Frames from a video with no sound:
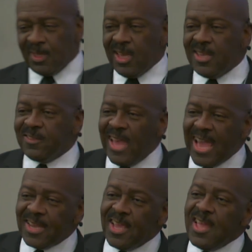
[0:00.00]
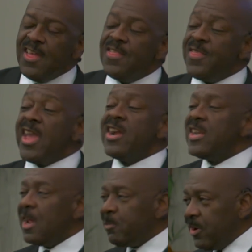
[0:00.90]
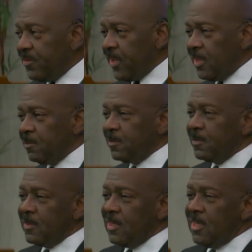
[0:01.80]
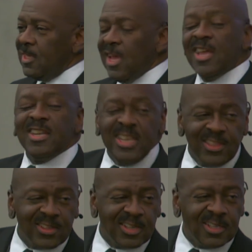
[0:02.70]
is that they are not perfect, and neither,